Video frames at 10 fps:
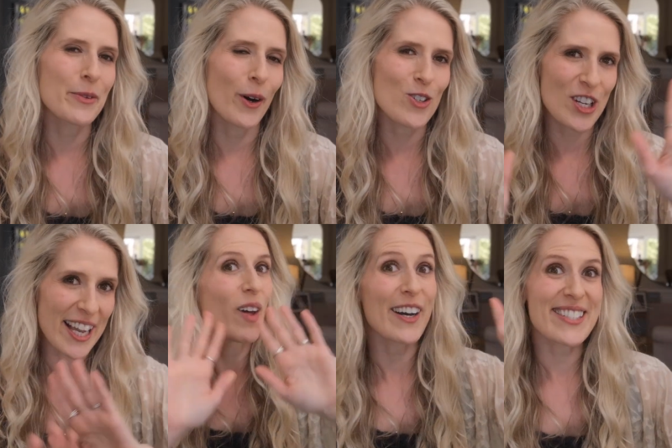for
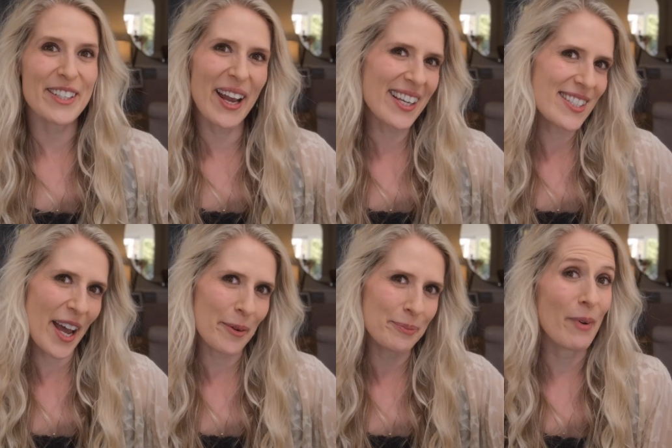watching. I'll see you next
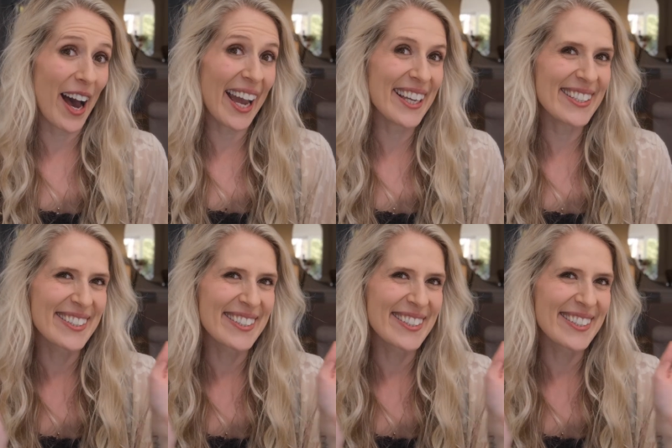time. Bye.